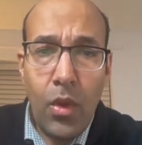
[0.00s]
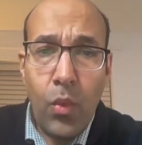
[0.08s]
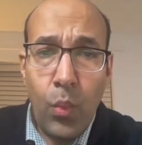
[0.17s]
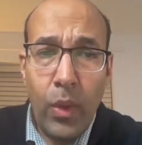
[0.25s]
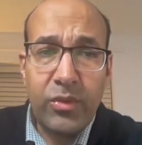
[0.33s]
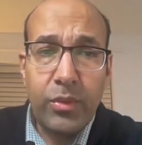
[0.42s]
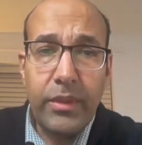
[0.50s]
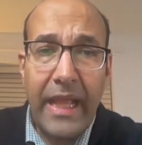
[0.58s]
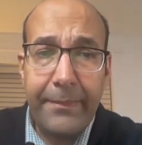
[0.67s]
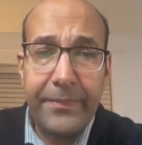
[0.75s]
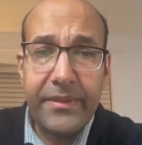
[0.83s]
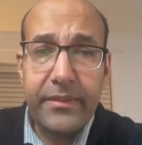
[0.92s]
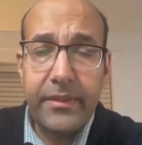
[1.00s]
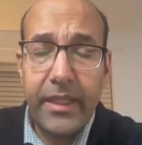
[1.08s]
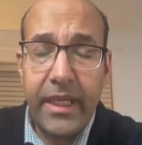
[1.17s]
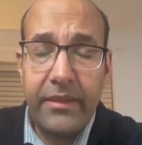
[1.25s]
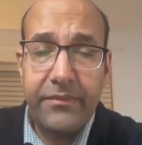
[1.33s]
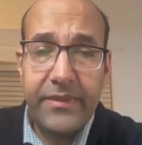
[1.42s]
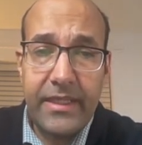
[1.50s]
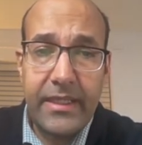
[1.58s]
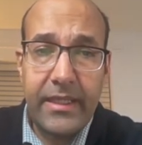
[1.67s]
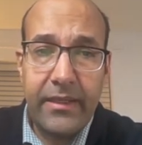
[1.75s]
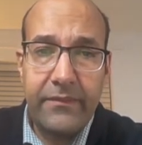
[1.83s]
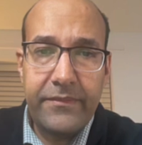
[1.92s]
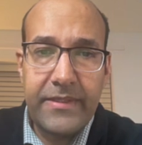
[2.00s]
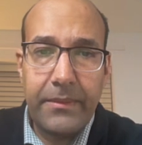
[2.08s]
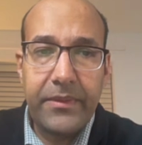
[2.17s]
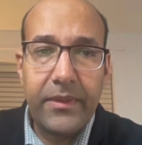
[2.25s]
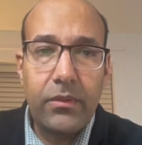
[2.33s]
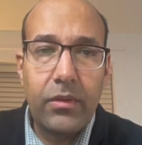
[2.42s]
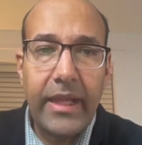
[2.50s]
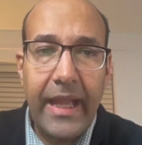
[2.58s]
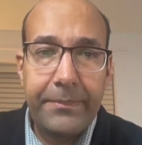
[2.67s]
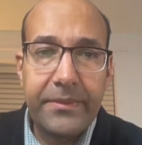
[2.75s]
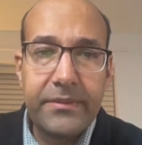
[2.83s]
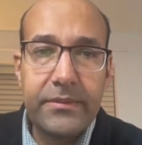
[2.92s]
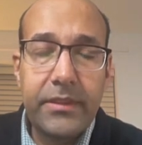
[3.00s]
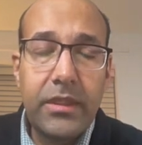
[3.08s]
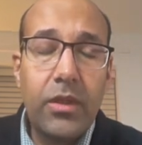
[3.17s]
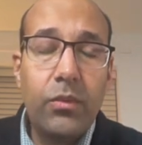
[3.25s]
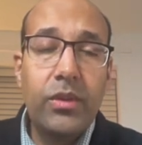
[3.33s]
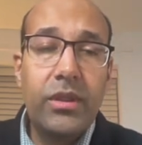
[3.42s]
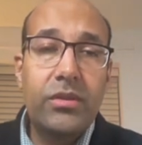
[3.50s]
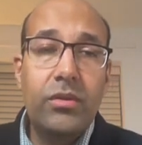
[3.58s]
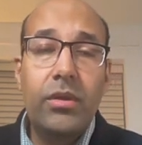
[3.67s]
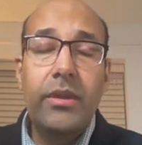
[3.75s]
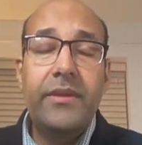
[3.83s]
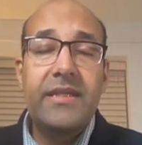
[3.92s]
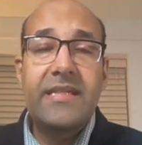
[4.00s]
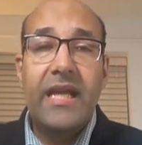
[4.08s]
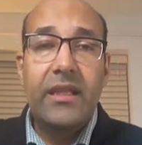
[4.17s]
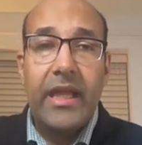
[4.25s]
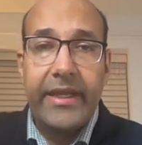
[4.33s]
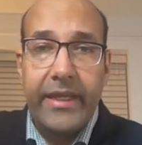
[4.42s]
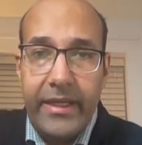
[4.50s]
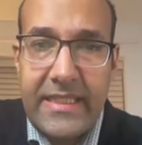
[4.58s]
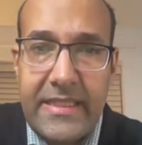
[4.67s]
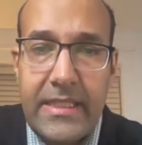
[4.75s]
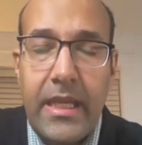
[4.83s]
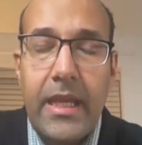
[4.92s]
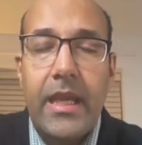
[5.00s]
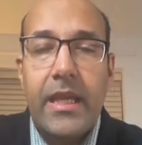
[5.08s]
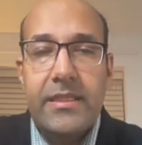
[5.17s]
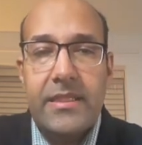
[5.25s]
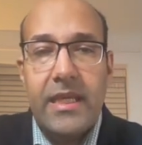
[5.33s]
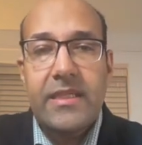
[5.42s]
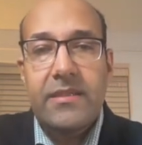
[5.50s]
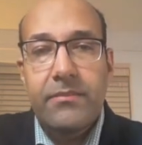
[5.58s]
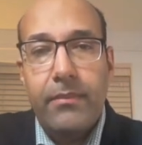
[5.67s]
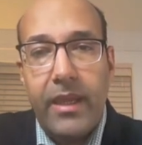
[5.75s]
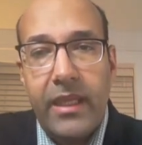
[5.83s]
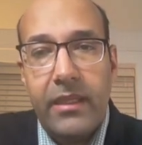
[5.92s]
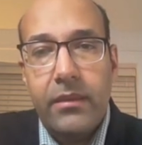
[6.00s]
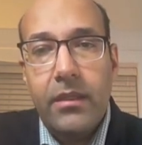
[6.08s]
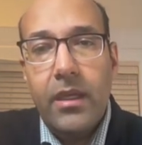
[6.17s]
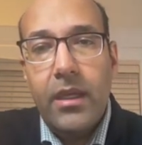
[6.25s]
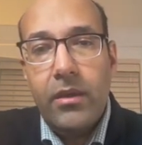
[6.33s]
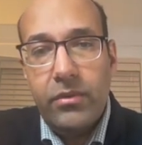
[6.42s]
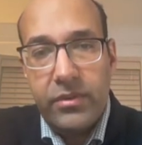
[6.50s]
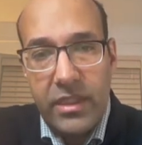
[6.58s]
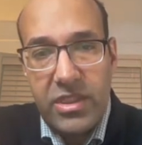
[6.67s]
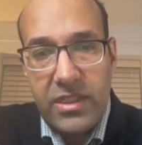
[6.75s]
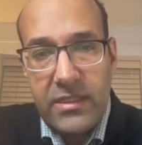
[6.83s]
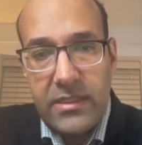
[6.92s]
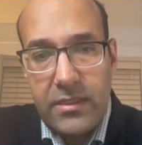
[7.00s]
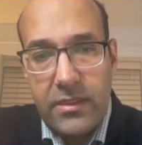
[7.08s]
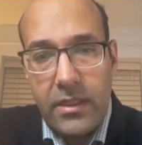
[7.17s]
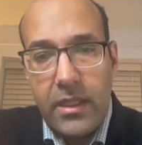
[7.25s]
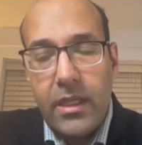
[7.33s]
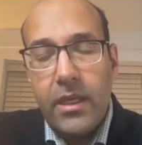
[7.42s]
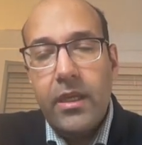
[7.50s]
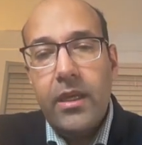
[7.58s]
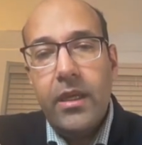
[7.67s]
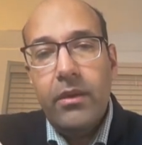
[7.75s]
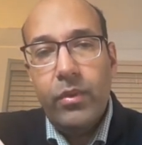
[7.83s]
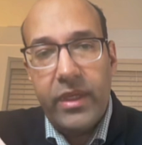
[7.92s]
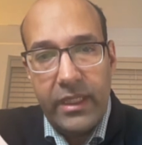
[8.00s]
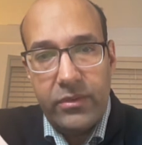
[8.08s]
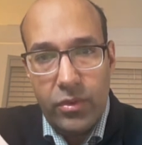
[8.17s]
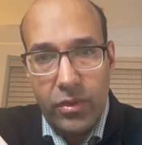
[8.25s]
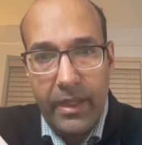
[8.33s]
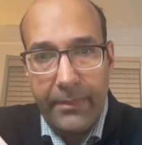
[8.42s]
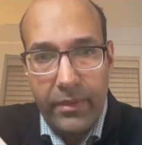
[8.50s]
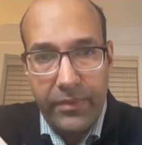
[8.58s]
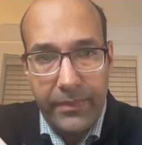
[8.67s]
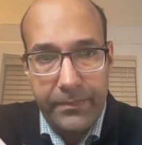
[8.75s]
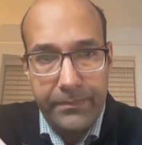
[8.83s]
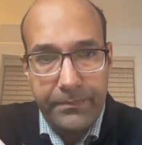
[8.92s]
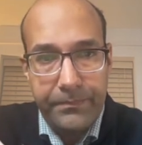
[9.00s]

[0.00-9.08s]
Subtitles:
What will happen if something wrong happened? There's like 6 main conditions. We can talk about them.